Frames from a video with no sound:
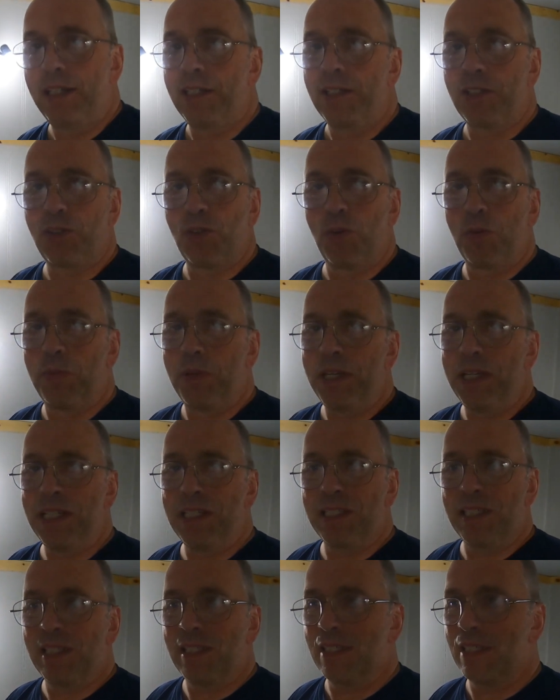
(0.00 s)
so
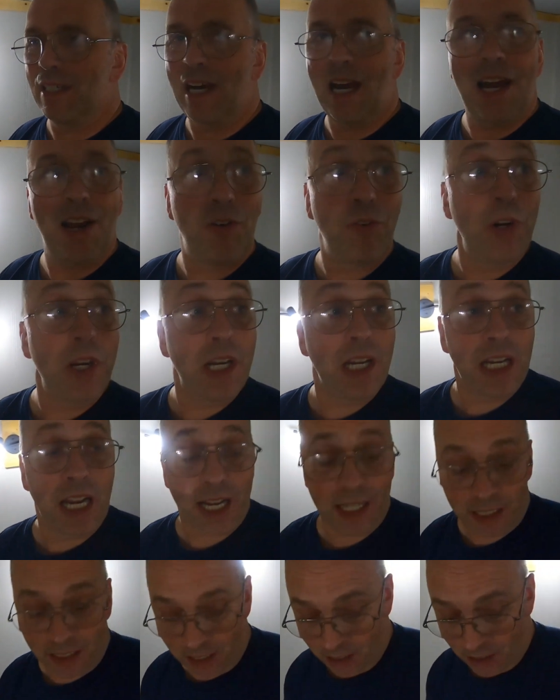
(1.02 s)
please, I really
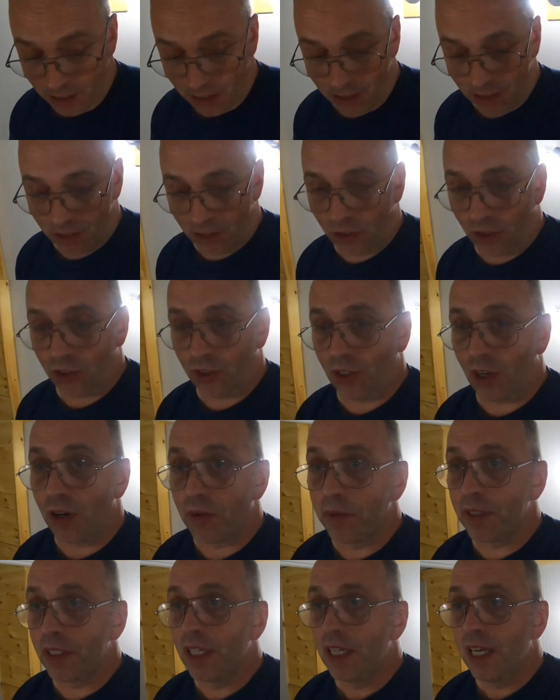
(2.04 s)
like just a
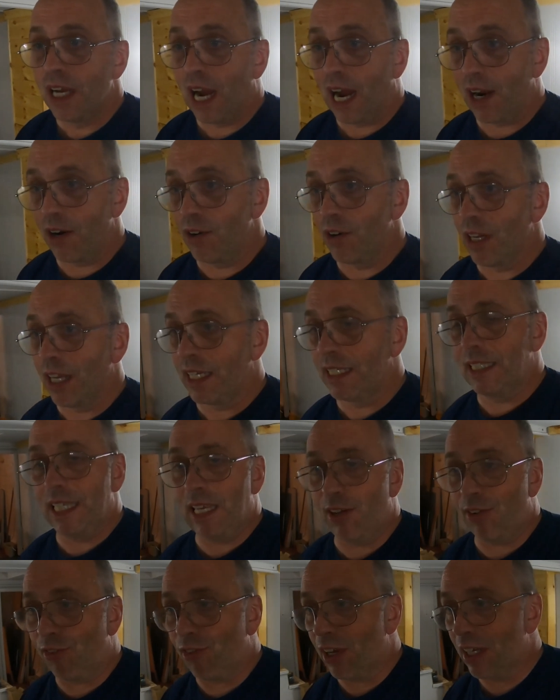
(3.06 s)
comment, I really like the
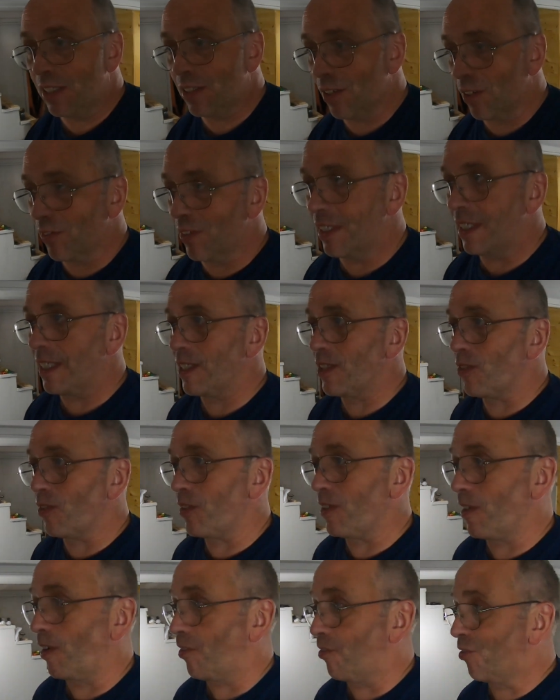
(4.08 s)
effect of it.
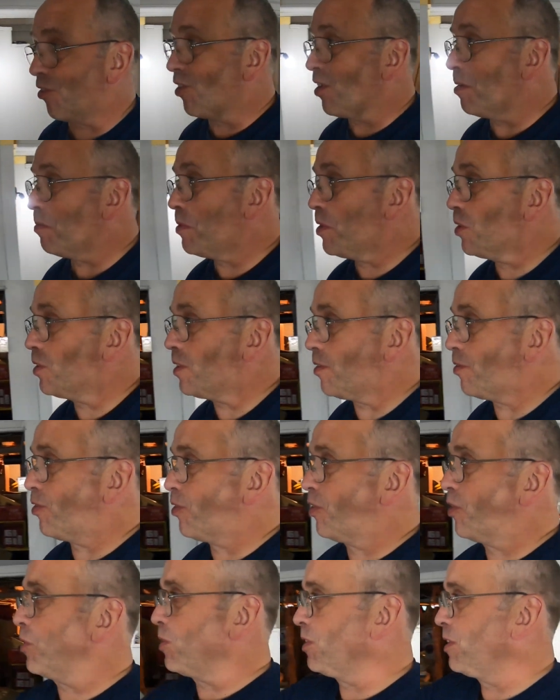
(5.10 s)
They are very
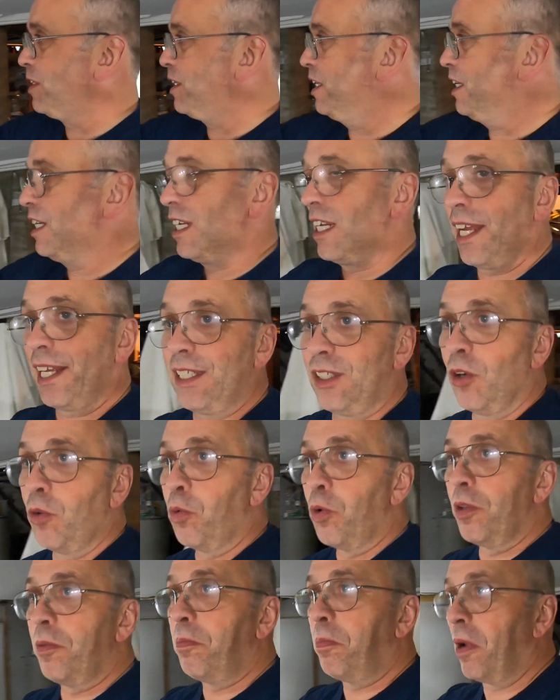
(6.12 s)
beautiful, like the
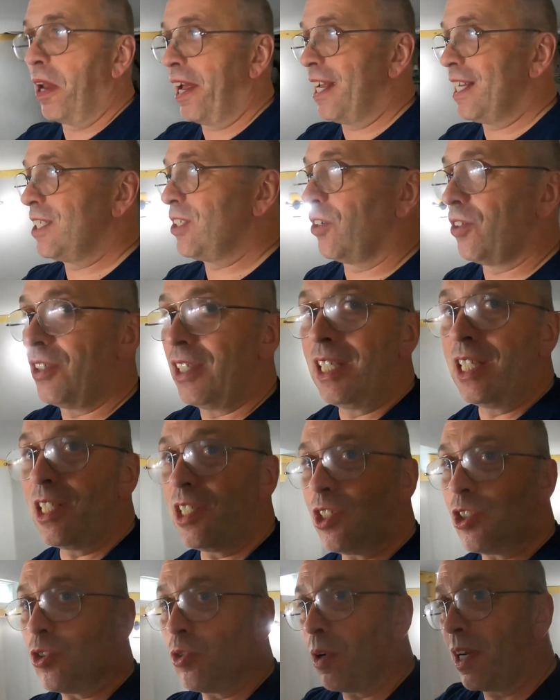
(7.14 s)
wood planks on
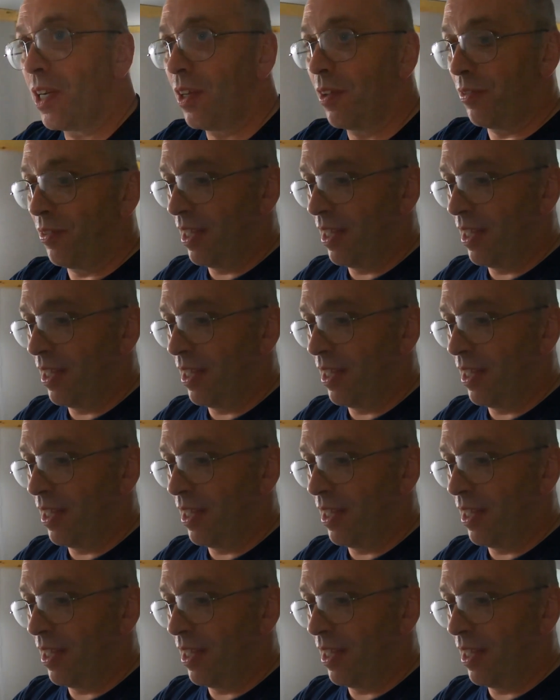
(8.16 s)
each one of